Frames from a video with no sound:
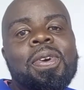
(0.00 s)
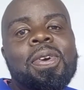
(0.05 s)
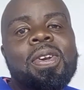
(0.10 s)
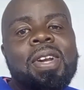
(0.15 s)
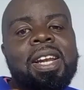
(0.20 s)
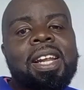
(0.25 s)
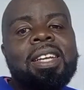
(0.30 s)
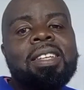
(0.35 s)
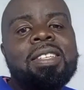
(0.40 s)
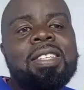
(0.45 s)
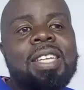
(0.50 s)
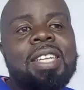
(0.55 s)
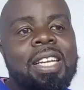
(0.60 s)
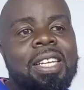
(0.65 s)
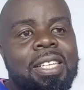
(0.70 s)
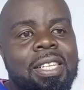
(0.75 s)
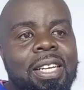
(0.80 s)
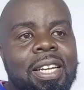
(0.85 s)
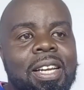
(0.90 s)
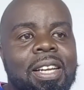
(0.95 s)
let's
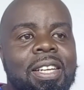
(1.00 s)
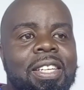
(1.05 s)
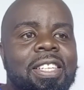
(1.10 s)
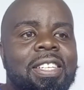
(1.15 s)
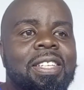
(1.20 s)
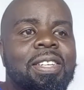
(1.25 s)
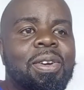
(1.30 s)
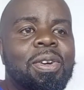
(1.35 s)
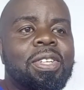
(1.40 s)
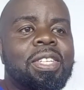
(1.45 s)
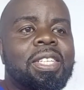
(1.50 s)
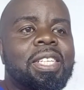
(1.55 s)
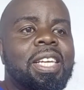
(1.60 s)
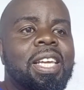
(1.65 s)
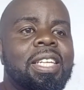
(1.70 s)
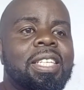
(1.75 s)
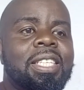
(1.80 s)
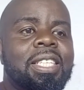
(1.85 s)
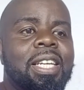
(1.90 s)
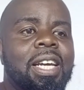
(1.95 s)
not get
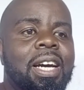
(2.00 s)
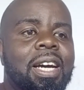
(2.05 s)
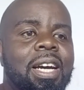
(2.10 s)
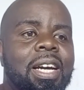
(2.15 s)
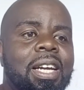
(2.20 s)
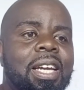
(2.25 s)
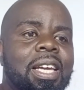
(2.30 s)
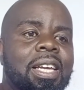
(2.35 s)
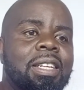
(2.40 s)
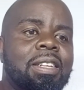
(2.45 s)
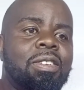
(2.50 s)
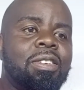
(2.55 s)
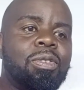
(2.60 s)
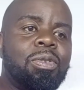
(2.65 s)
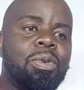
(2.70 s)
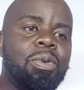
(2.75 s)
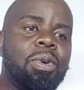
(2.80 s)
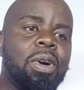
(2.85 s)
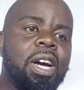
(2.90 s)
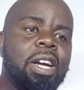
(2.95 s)

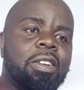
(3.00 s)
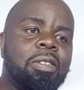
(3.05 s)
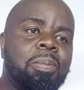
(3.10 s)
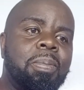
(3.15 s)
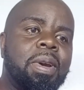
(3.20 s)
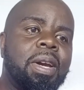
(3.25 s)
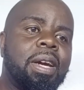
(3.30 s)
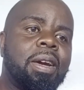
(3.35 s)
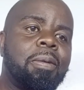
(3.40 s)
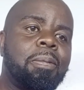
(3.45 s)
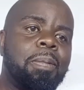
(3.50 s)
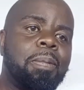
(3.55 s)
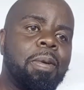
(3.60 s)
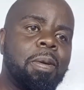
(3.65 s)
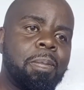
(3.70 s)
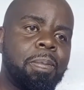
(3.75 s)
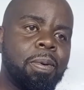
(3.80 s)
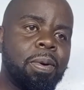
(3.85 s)
to heartbreak people.